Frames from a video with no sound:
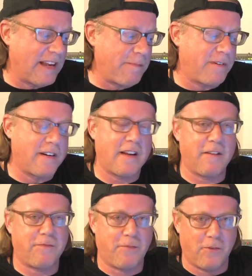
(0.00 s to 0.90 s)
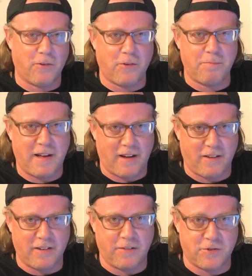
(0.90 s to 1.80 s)
Then I put in a full
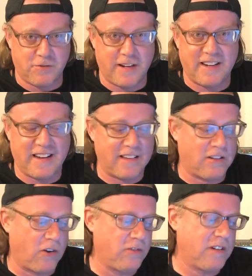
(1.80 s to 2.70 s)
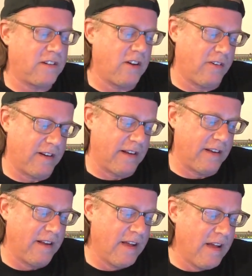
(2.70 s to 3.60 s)
pound of shredded and toasted coconut.